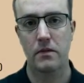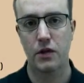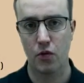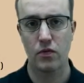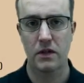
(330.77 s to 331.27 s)

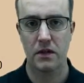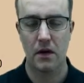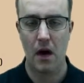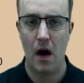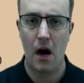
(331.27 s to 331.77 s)
tools
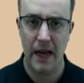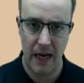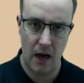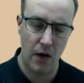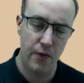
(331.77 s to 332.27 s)
are
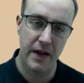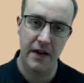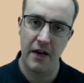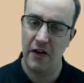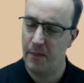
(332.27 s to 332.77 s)

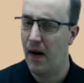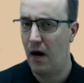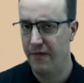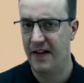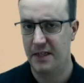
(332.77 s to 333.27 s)
included as part
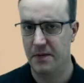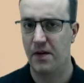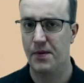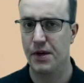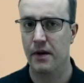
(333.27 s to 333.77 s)
of that
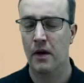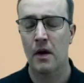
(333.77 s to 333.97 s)
subscription,